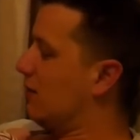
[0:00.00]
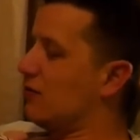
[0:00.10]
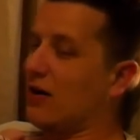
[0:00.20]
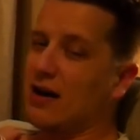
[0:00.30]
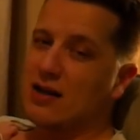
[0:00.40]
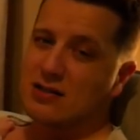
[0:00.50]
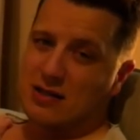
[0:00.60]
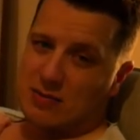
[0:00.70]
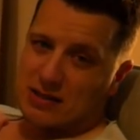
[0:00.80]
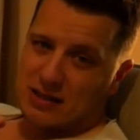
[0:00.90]
It was very nice to
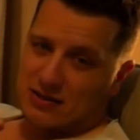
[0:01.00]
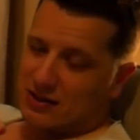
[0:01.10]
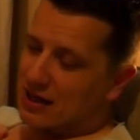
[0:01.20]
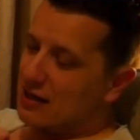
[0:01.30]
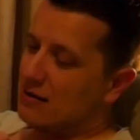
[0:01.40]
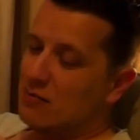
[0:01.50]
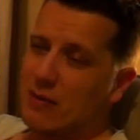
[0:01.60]
see my sister again.